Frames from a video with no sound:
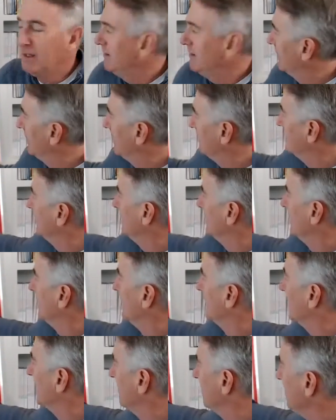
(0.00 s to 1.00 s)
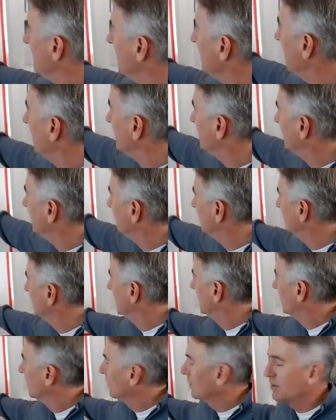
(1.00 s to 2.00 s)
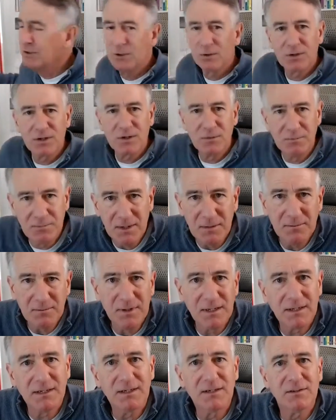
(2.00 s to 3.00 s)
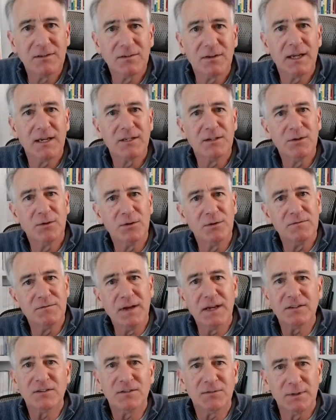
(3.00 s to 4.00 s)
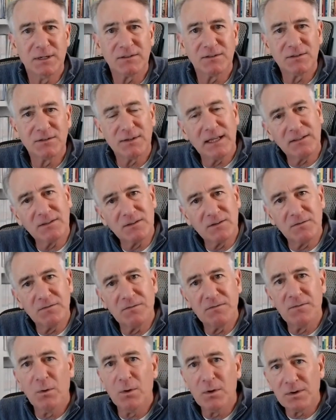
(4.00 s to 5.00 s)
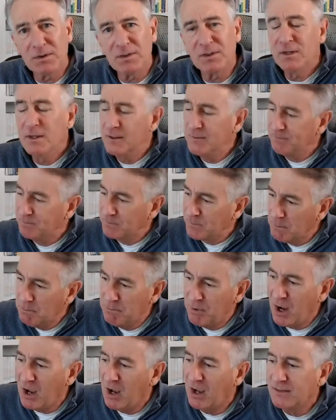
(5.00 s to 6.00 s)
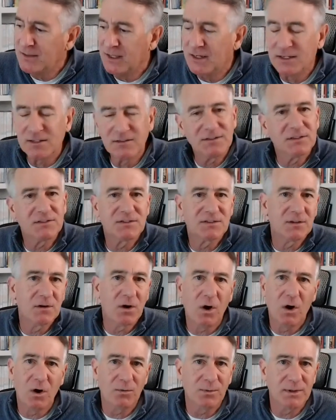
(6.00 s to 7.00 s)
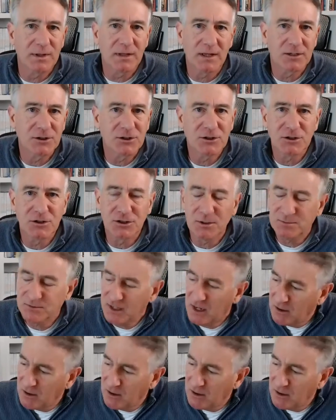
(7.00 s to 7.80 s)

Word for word: And then commit, or your commitment is like your investment. So that's the 4th bond that exists in all relationships.